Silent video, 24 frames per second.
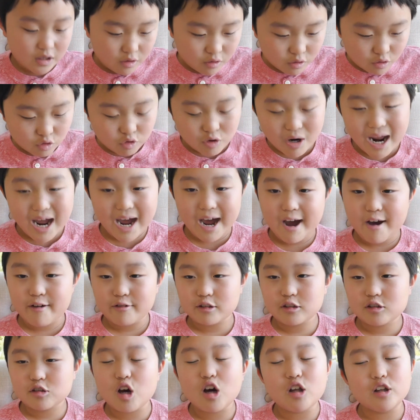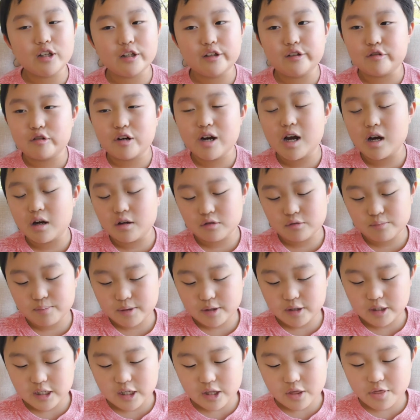ground, solid ground
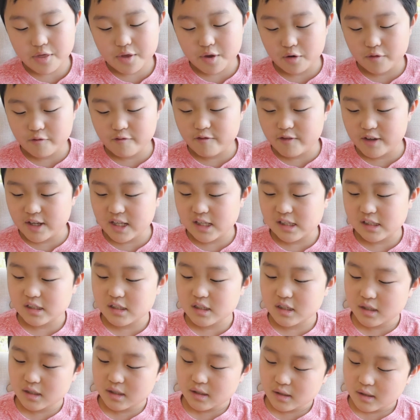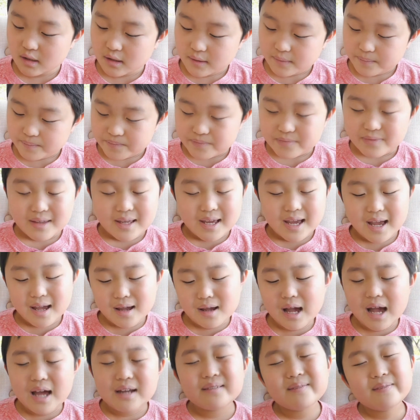beneath your feet?
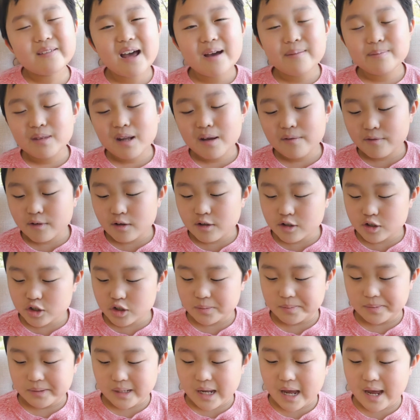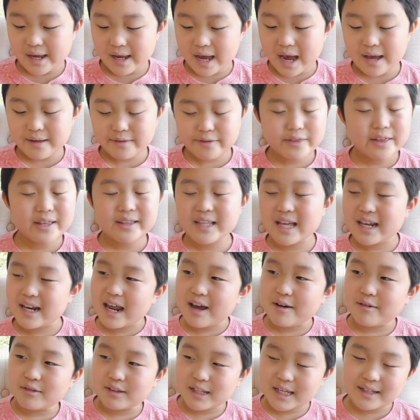I'm not very sure, but I think that
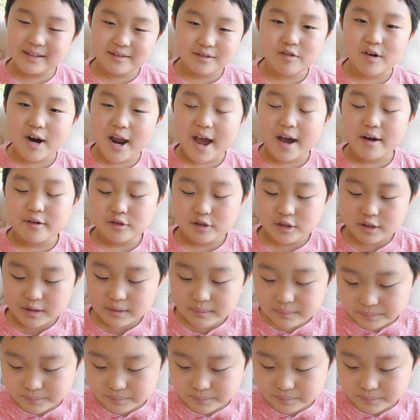I would like ground.